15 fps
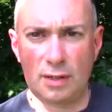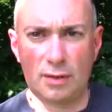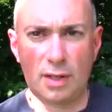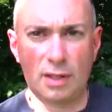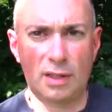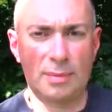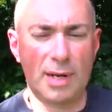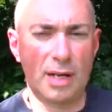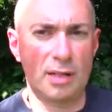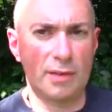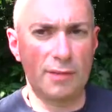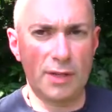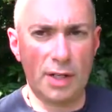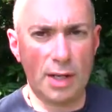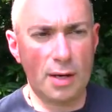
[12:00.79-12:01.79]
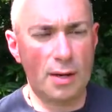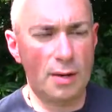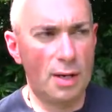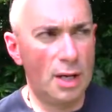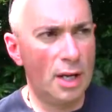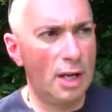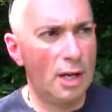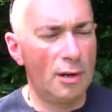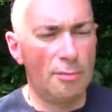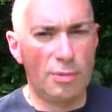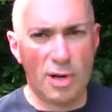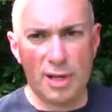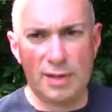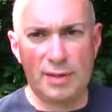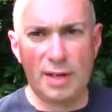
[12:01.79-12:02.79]
I talked about in the video,
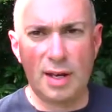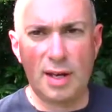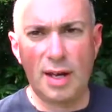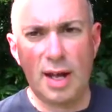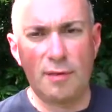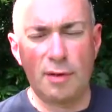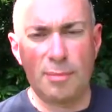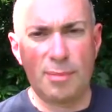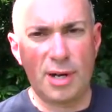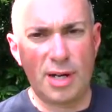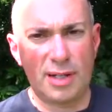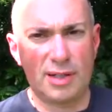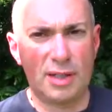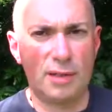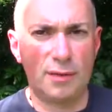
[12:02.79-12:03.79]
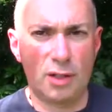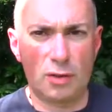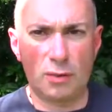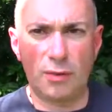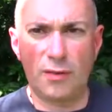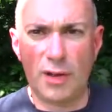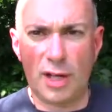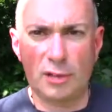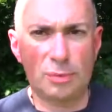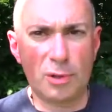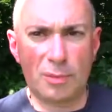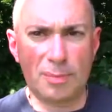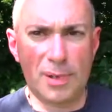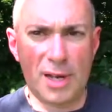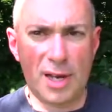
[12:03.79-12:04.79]
but everybody's individual
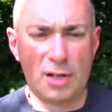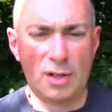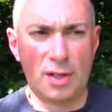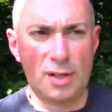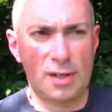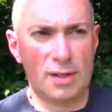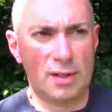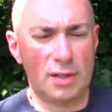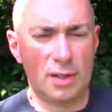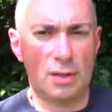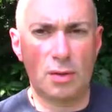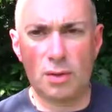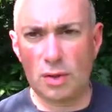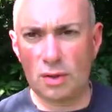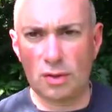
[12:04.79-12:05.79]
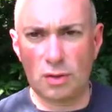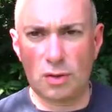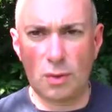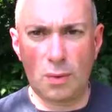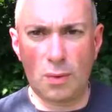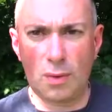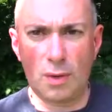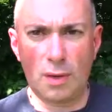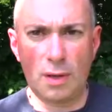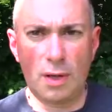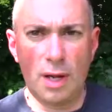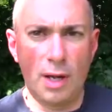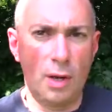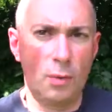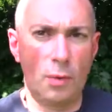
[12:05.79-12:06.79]
Facebook pages, you know, the store,
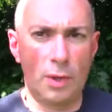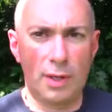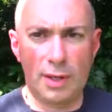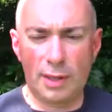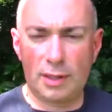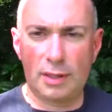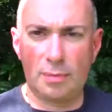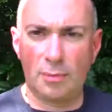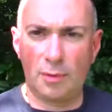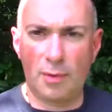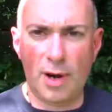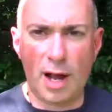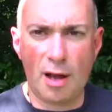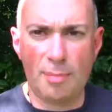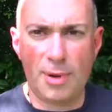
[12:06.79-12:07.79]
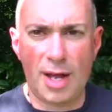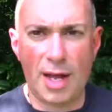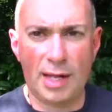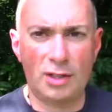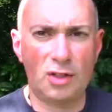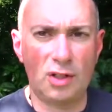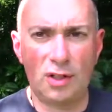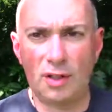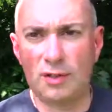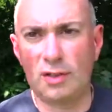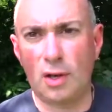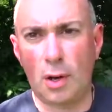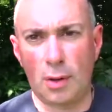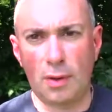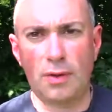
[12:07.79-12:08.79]
where to get the morale
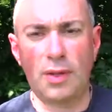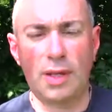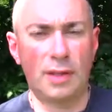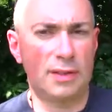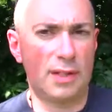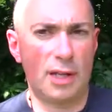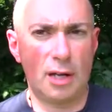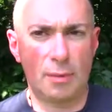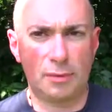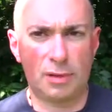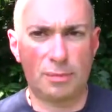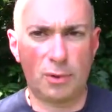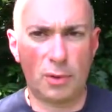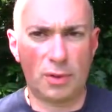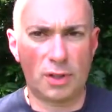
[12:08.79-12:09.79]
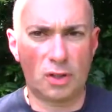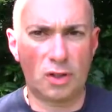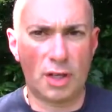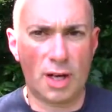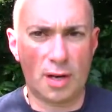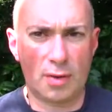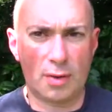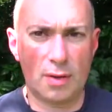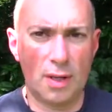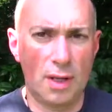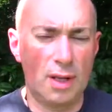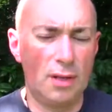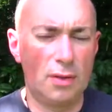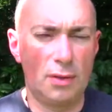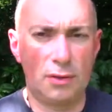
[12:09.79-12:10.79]
patches, other things that help support the channel.
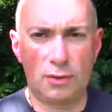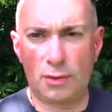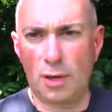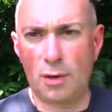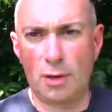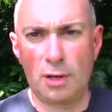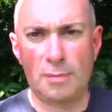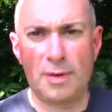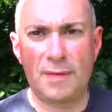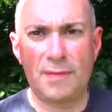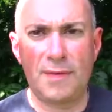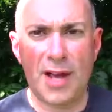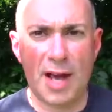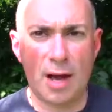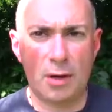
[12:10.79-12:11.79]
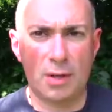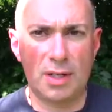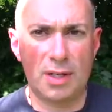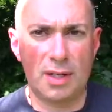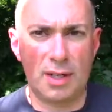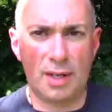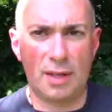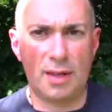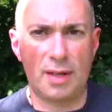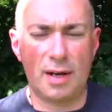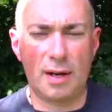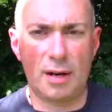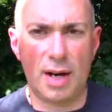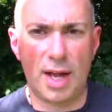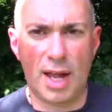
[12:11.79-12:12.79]
Those are all going to be found in
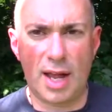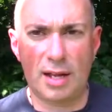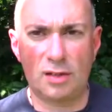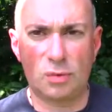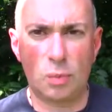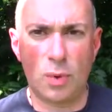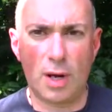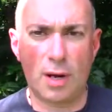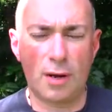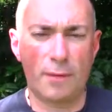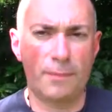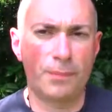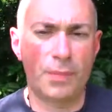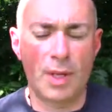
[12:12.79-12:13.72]
there as well.